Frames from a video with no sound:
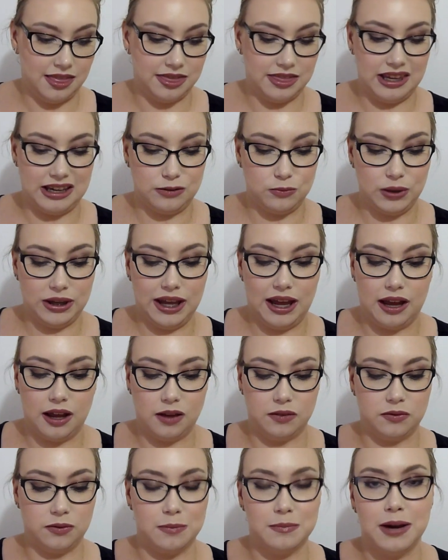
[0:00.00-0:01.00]
Then we
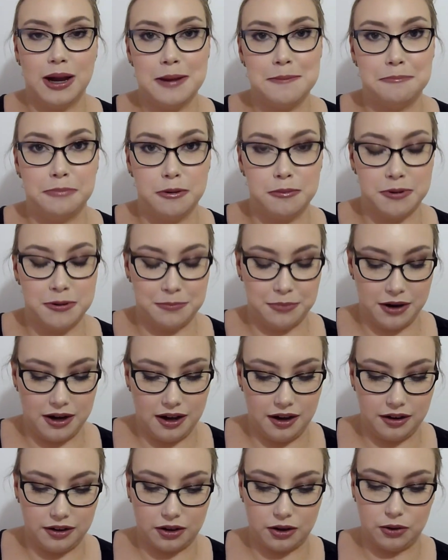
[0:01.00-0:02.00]
have my Bobbi
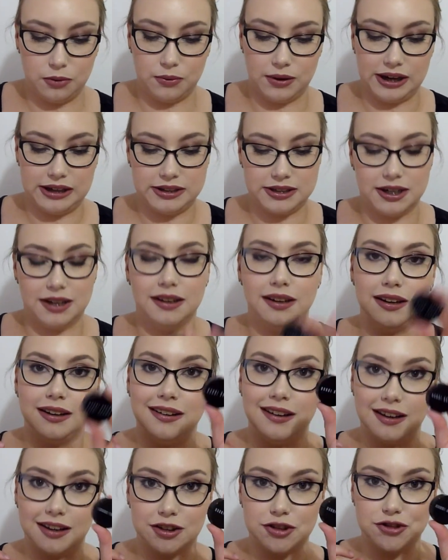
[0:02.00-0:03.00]
Brown corrector
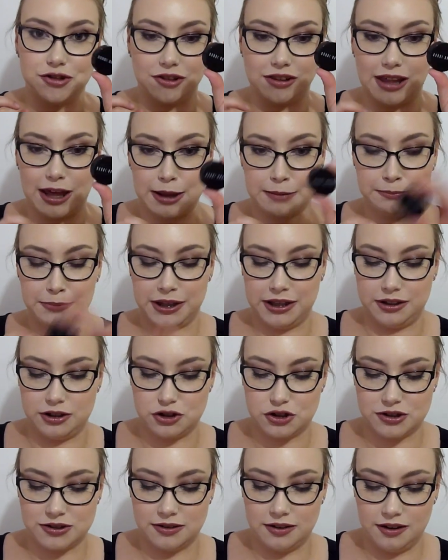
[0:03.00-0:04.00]
in Extra Light
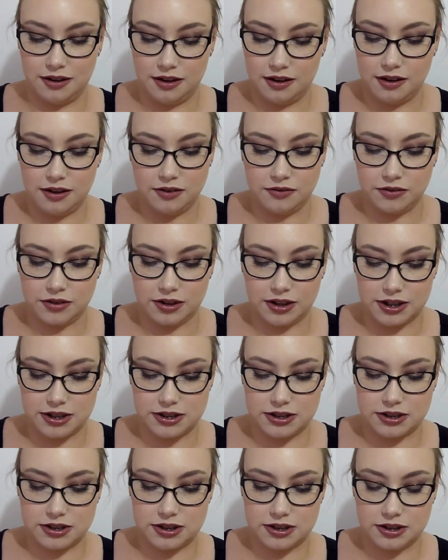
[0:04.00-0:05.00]
Peach. You
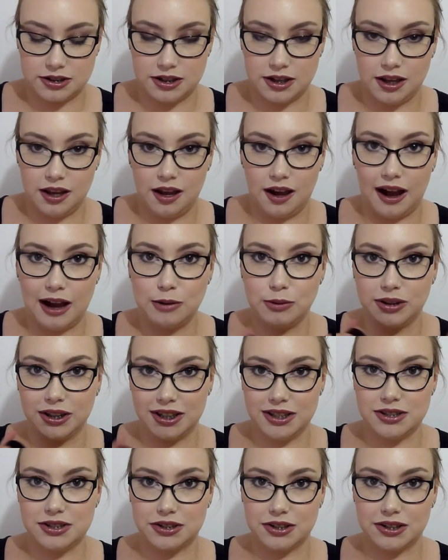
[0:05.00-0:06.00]
guys, I will
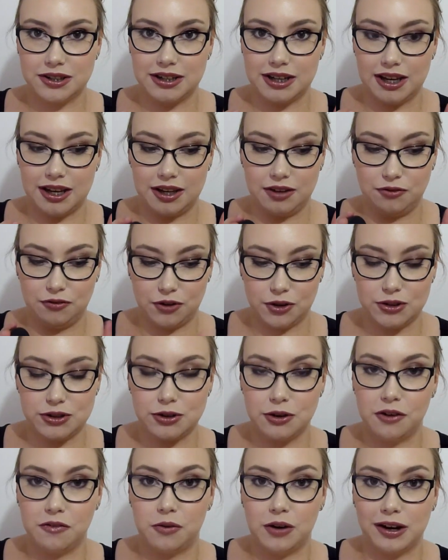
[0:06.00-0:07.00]
insert a
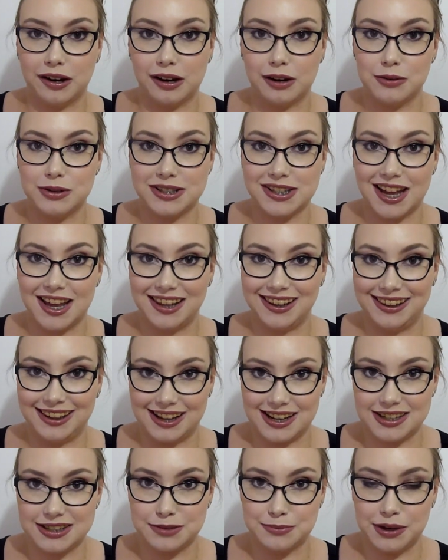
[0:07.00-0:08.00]
photo of where I was at
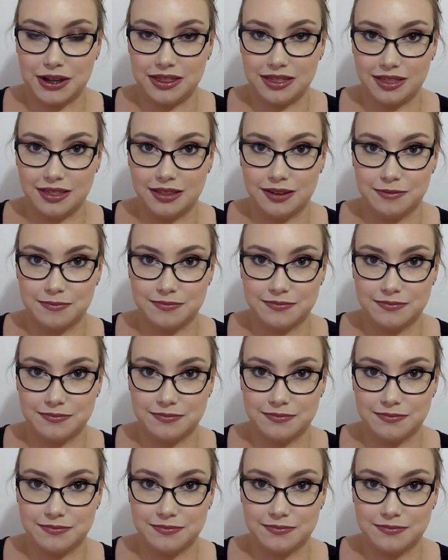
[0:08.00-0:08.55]
last month.